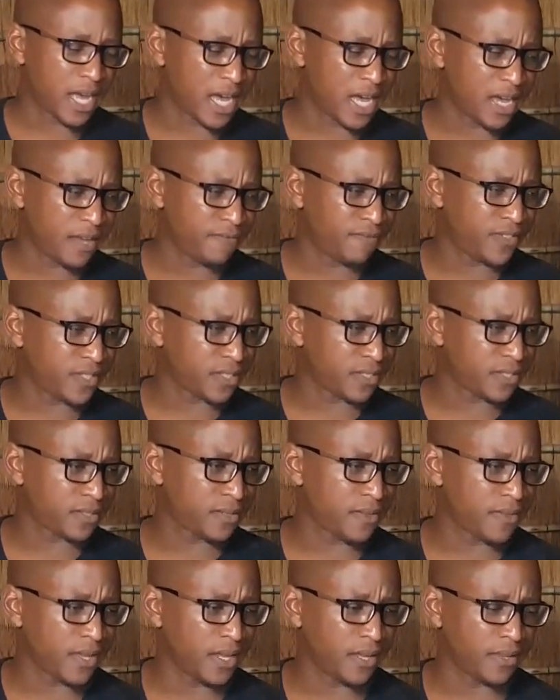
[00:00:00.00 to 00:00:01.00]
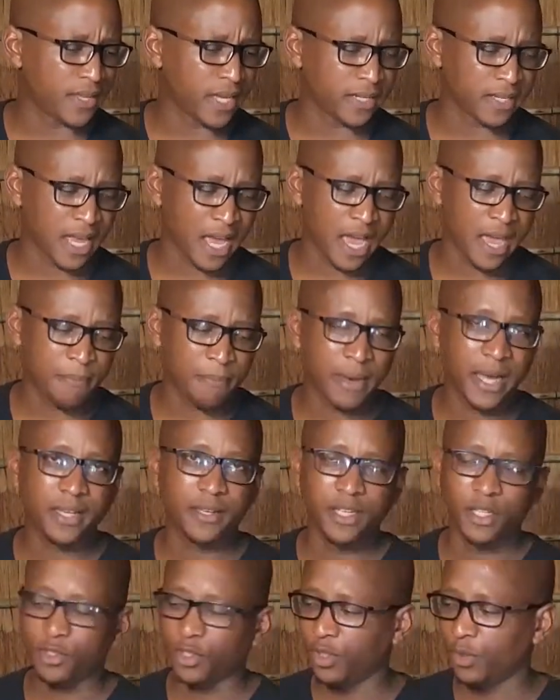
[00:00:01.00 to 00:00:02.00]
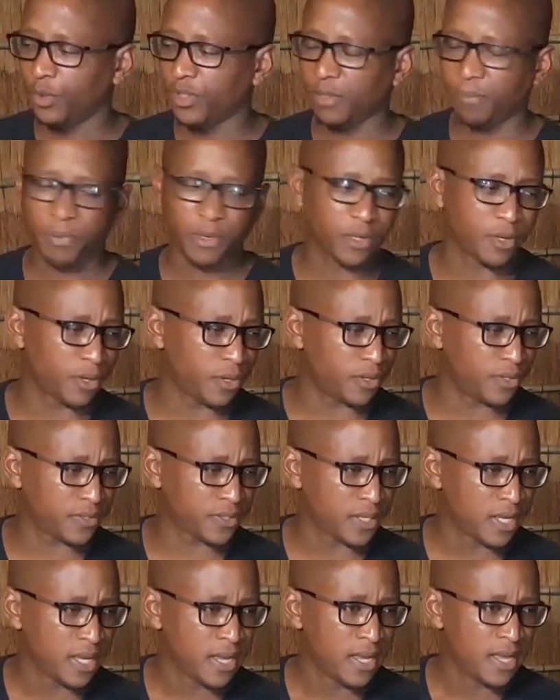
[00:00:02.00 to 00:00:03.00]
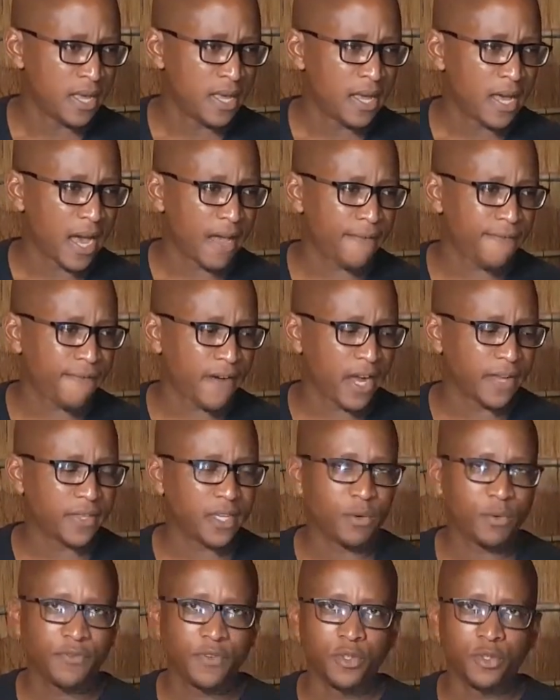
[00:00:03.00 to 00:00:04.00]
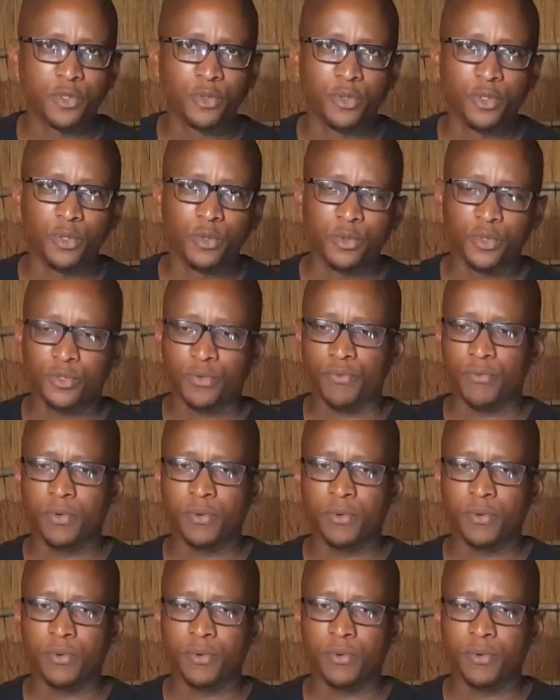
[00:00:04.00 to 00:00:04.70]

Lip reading: I just think that I might need to use it, because I find that if you do use